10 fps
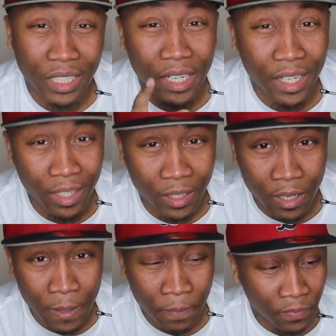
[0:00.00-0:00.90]
said
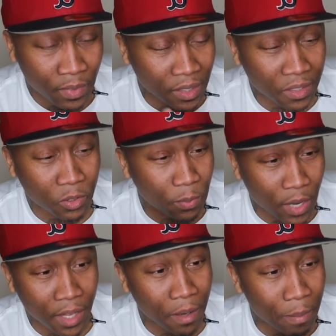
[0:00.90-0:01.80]
that this was
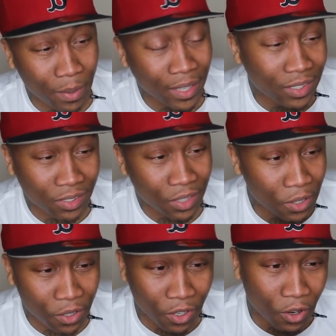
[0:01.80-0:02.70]
probably the best
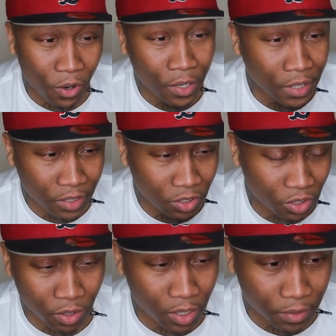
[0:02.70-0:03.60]
song on this
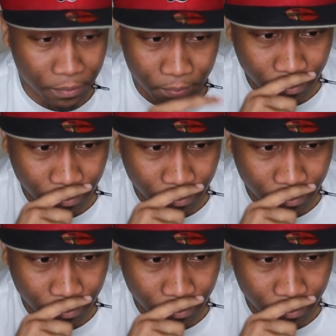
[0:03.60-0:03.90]
joint.